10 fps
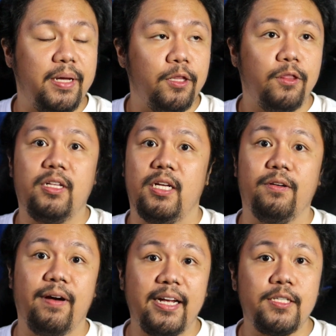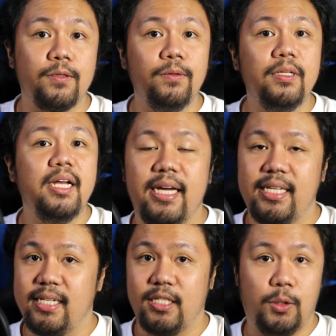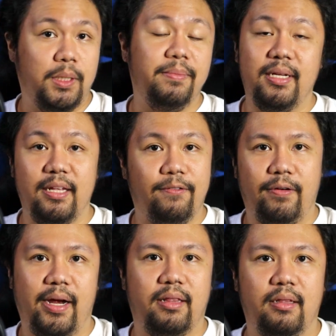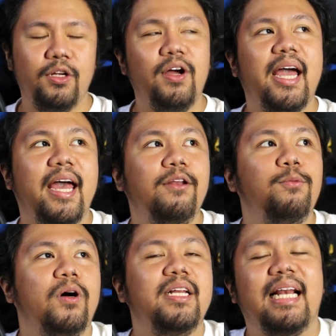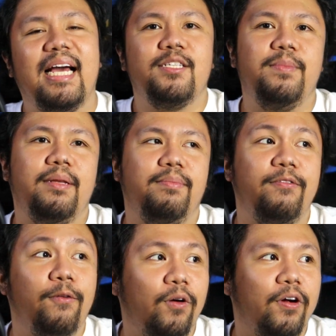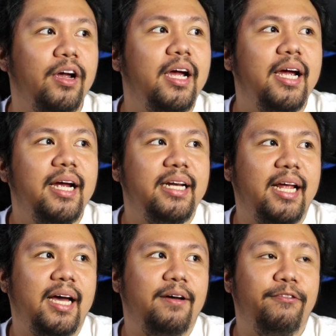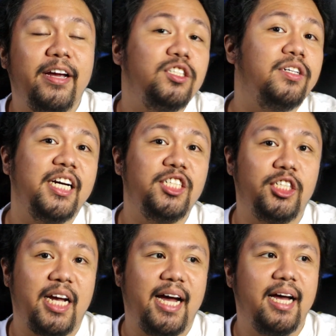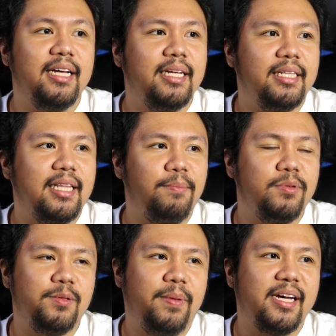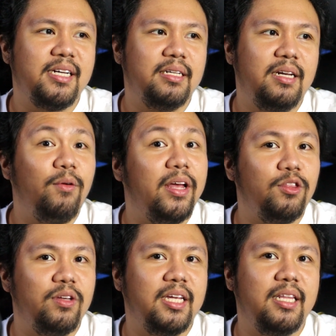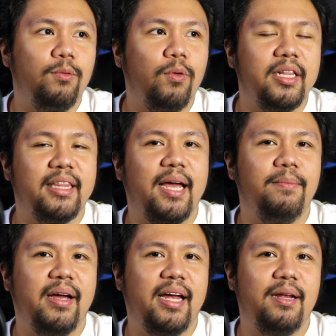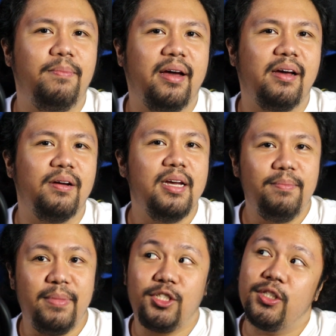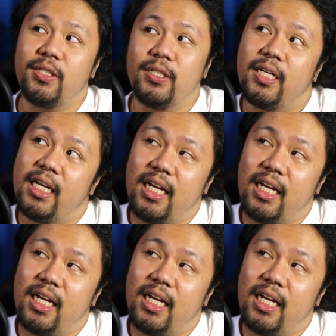being taught in grad school. It's extremely different. You know, I had one classmate before na fresh grad siya, tapos parang nakwento niya din one time nga na parang medyo